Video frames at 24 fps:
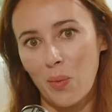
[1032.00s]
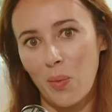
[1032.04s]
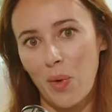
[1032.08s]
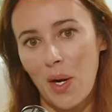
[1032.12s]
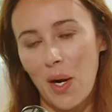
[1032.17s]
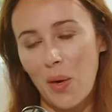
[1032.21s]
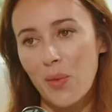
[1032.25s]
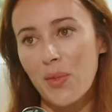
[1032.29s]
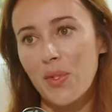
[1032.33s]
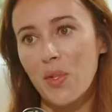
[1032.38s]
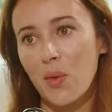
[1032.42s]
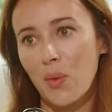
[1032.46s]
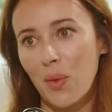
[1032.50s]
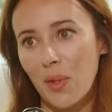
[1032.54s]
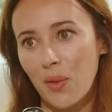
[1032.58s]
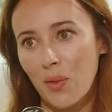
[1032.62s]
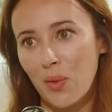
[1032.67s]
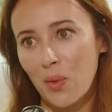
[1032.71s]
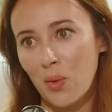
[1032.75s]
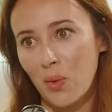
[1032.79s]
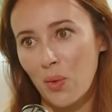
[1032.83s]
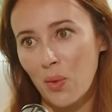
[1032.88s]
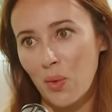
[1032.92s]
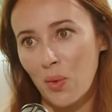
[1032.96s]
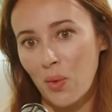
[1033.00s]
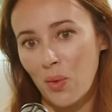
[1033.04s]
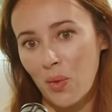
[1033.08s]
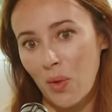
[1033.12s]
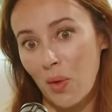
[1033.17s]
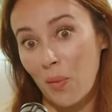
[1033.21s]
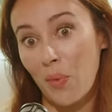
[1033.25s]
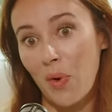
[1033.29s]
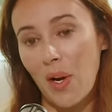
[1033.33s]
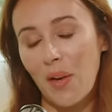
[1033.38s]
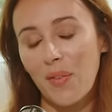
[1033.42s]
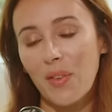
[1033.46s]
where I was going to
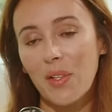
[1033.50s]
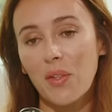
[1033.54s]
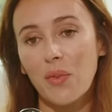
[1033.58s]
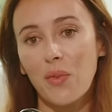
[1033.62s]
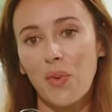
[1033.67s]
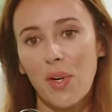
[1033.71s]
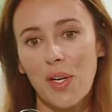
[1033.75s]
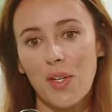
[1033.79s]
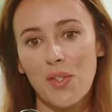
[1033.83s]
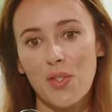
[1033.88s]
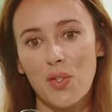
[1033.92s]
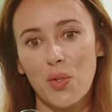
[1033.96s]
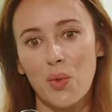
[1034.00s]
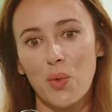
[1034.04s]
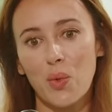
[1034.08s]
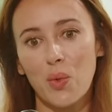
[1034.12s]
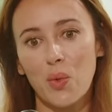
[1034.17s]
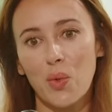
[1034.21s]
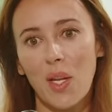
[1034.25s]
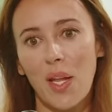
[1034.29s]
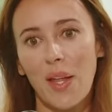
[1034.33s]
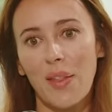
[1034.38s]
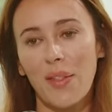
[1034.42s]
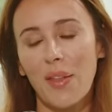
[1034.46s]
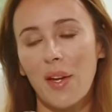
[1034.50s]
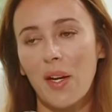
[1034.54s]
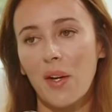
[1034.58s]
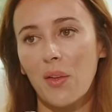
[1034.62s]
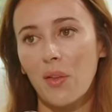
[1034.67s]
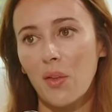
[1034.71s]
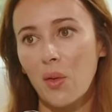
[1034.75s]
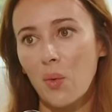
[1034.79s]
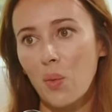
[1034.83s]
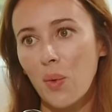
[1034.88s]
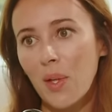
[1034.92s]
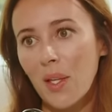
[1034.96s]
a private French school, and then
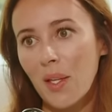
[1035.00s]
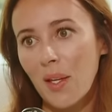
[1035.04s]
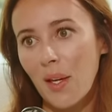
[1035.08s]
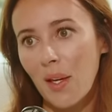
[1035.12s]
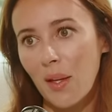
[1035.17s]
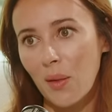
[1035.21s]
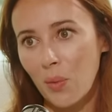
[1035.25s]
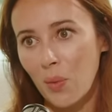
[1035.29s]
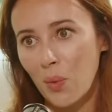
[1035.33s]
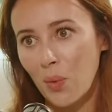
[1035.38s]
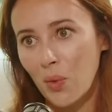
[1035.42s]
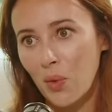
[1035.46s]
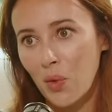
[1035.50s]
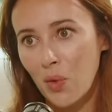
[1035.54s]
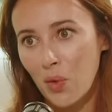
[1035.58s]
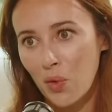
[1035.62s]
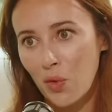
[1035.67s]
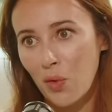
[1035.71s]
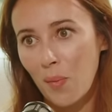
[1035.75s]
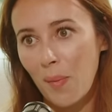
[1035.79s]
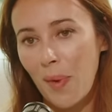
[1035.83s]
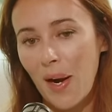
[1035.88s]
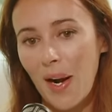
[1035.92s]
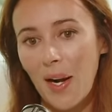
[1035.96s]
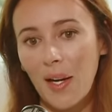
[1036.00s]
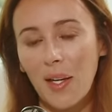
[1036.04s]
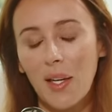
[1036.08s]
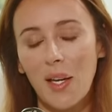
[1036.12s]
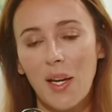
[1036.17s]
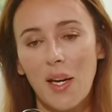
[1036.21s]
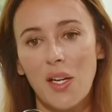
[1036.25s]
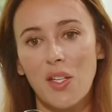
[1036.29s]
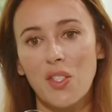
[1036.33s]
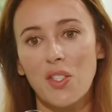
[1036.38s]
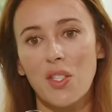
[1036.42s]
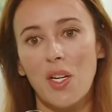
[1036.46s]
on the weekend we would go to
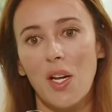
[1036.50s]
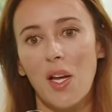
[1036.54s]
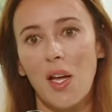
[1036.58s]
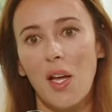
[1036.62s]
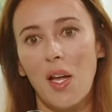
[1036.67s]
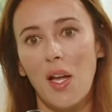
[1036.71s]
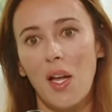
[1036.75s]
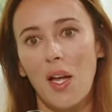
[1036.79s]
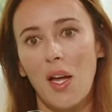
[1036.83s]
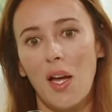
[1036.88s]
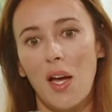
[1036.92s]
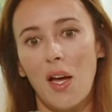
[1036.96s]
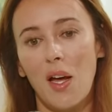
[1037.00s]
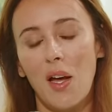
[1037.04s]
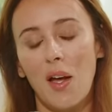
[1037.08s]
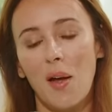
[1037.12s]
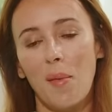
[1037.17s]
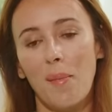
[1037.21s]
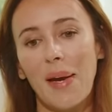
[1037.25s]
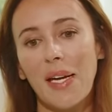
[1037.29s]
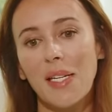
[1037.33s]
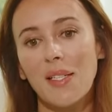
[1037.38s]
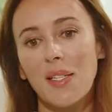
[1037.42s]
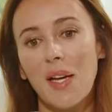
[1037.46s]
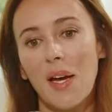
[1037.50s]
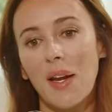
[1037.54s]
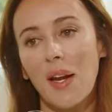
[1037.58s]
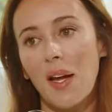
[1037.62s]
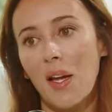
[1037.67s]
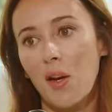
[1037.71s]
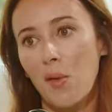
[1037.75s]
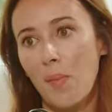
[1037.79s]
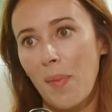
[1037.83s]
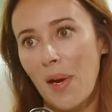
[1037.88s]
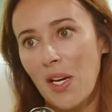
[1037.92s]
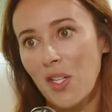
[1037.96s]
Marrakech. My dad
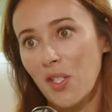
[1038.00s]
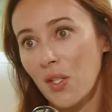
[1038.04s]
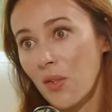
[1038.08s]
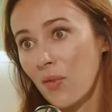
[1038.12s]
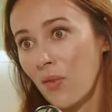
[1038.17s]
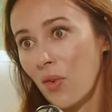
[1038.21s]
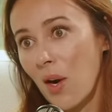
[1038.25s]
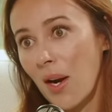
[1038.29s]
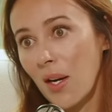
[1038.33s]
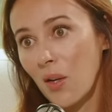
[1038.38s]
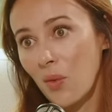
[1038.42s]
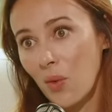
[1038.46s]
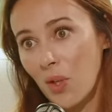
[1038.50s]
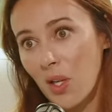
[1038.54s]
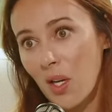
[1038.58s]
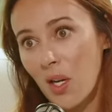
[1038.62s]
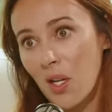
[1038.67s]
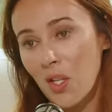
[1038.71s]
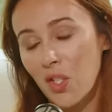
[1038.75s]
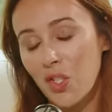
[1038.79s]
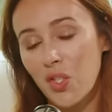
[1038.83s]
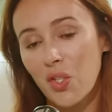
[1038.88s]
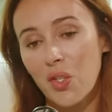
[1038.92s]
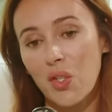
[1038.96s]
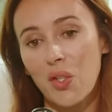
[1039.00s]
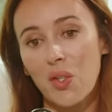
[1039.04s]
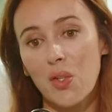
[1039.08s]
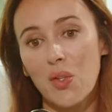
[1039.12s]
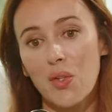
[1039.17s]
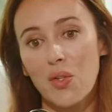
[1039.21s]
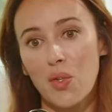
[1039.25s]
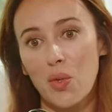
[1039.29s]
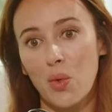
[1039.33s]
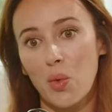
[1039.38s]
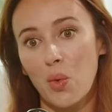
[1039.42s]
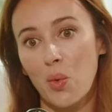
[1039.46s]
had a passion for agriculture,
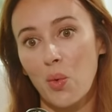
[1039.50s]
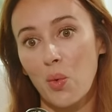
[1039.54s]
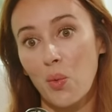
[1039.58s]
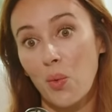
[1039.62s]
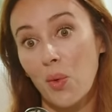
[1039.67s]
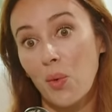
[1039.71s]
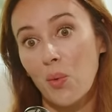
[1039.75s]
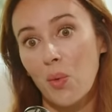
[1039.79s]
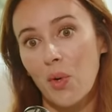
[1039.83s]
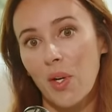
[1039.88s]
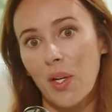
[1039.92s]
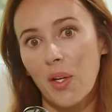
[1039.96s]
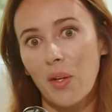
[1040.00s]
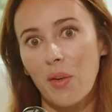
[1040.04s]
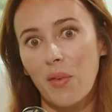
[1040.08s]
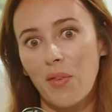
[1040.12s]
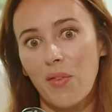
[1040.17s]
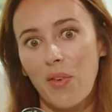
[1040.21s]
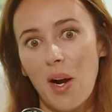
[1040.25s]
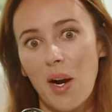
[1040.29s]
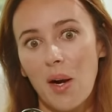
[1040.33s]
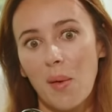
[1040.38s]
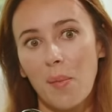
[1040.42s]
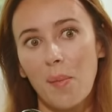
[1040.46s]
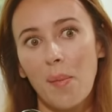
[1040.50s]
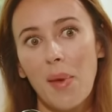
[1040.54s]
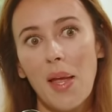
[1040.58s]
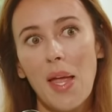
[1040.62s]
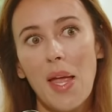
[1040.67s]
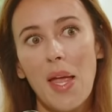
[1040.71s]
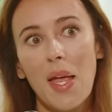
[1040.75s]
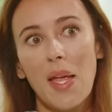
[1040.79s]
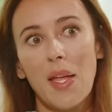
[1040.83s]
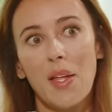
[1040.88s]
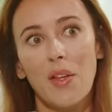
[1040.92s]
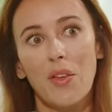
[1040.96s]
so we were in a farm.
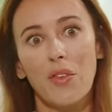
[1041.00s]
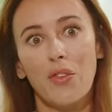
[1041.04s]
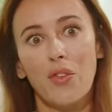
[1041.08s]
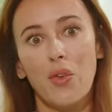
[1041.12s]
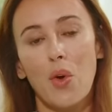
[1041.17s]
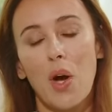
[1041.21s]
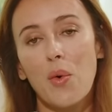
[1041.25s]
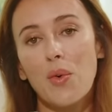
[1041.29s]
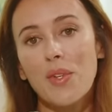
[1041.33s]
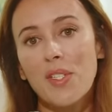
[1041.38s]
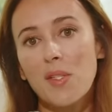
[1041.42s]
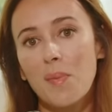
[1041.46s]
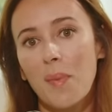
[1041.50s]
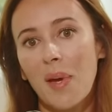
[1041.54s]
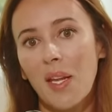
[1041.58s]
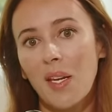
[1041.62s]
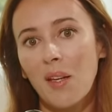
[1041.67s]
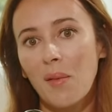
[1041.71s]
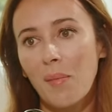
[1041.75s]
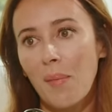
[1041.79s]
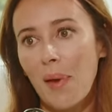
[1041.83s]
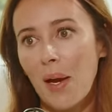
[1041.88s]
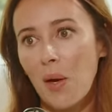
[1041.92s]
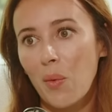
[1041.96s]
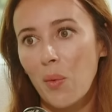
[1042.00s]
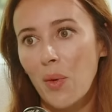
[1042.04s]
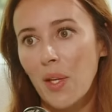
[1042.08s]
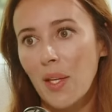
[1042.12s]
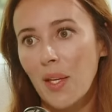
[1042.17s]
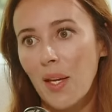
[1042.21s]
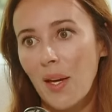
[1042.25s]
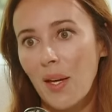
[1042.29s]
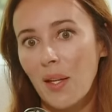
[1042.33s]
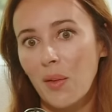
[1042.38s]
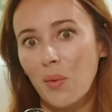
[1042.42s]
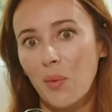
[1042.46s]
So I was spending my
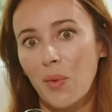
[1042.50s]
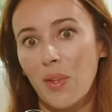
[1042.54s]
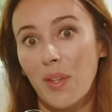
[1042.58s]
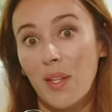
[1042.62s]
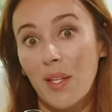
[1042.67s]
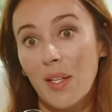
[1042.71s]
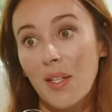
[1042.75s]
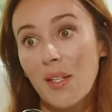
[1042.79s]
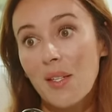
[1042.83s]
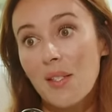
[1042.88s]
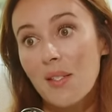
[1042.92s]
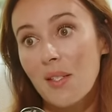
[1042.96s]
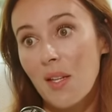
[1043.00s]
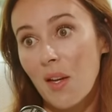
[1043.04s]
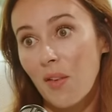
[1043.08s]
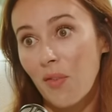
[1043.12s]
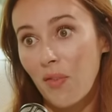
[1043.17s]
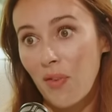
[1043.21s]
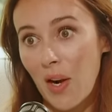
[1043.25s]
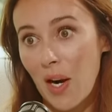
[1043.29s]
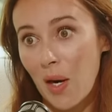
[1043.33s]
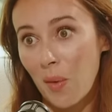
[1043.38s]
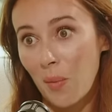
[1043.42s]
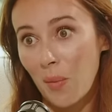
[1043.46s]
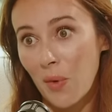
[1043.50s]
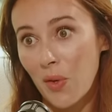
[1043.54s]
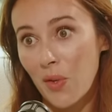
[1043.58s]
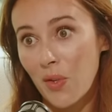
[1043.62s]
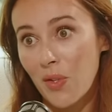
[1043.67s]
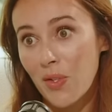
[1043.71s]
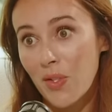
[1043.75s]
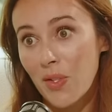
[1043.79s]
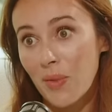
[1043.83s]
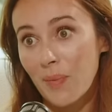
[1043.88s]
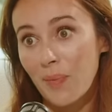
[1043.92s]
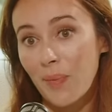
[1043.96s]
weekend with the kids of
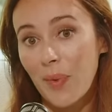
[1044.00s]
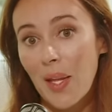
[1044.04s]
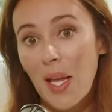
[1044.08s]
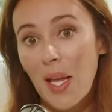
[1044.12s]
farmers,